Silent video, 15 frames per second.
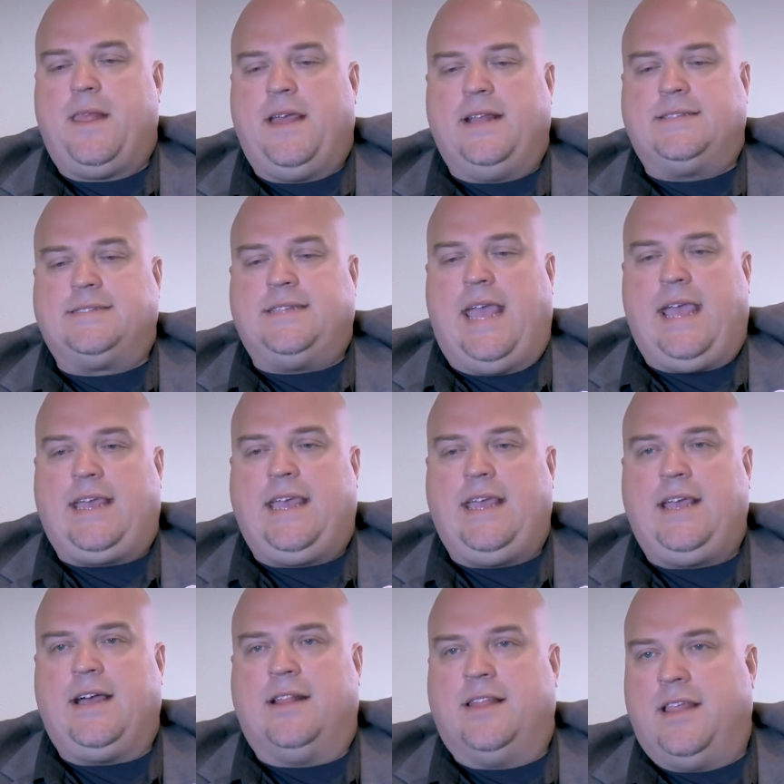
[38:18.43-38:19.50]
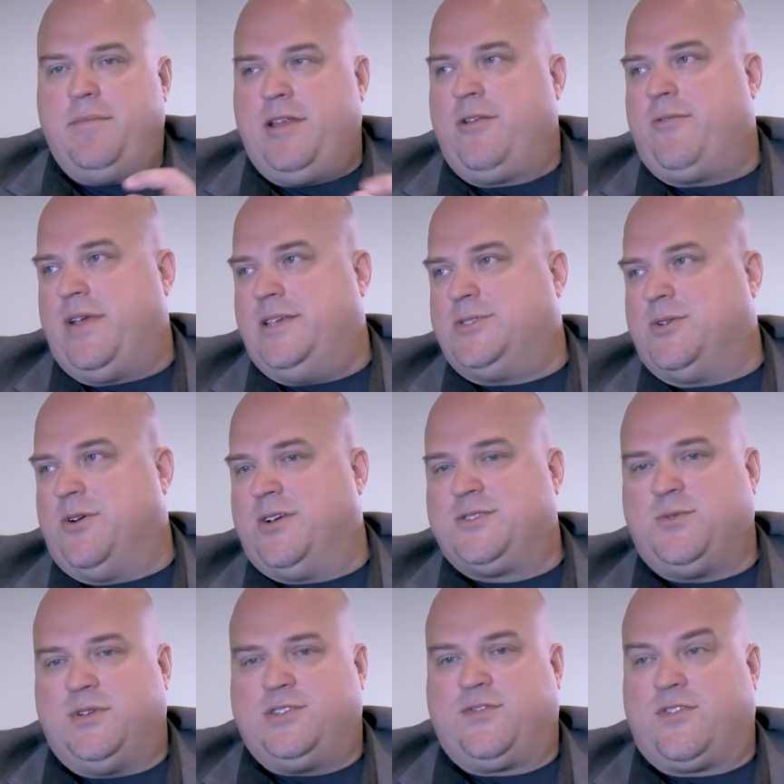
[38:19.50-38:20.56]
it's taking a limited
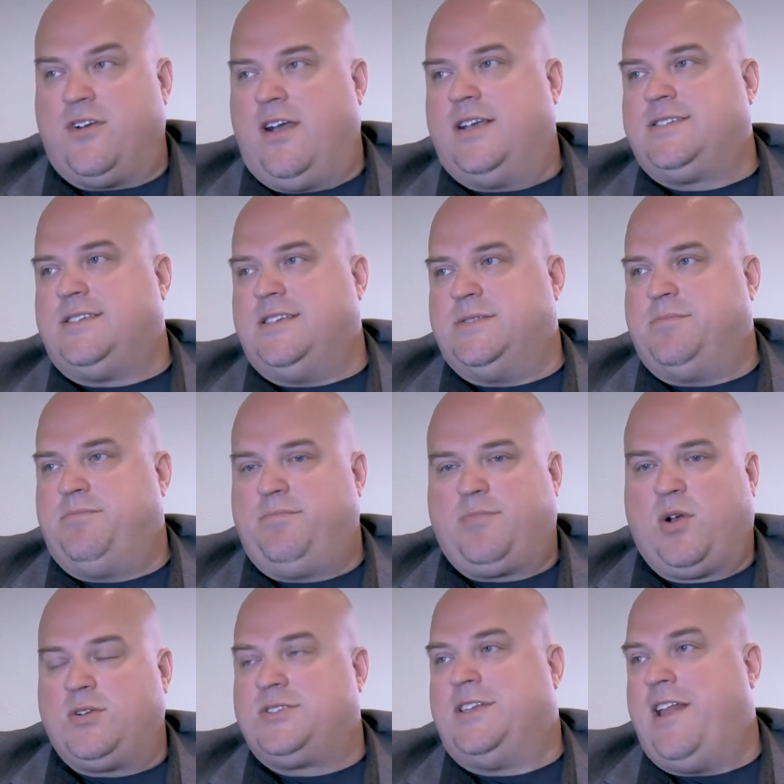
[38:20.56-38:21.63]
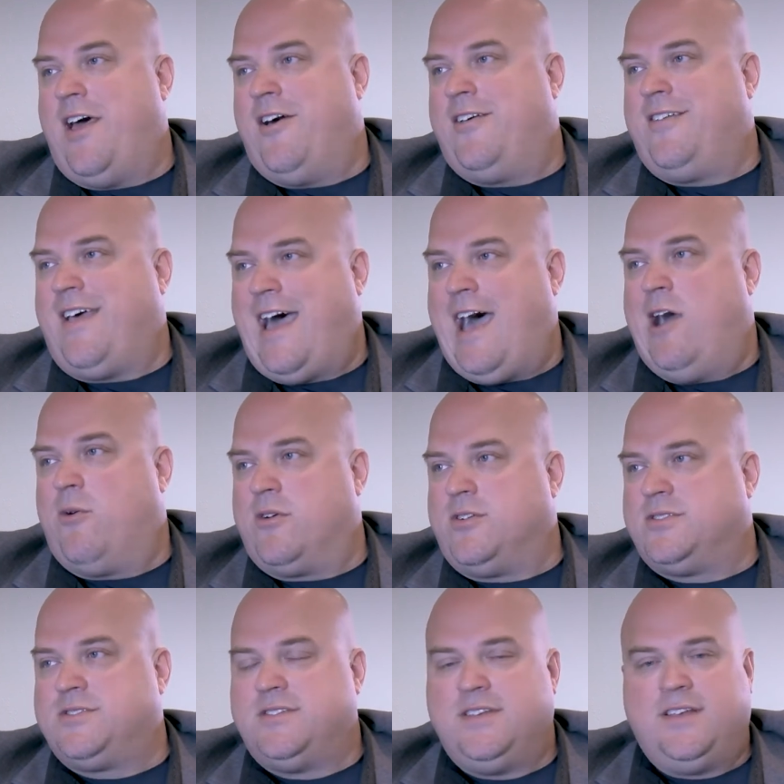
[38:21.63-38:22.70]
resource which for us is personnel
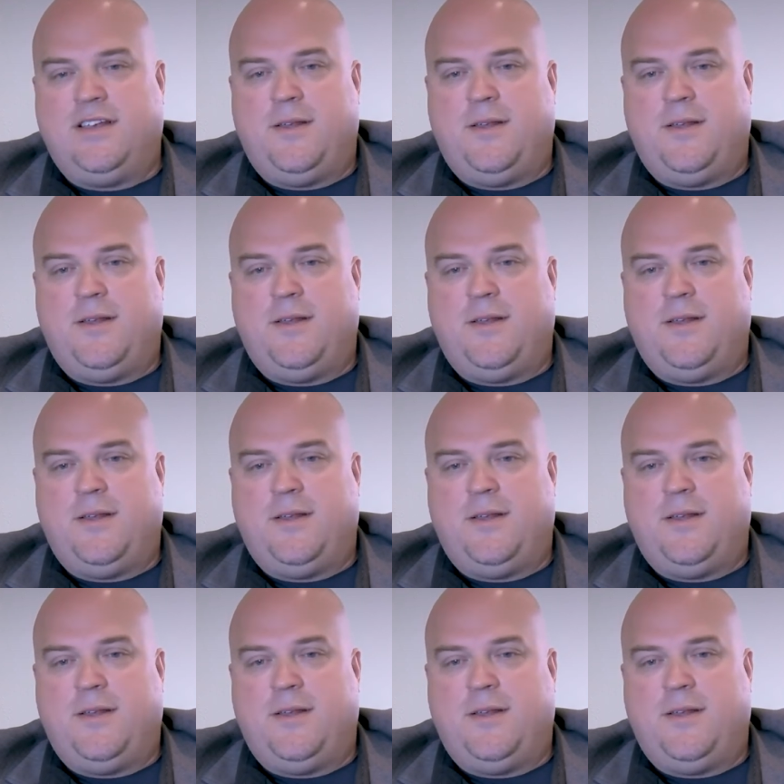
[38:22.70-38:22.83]
hours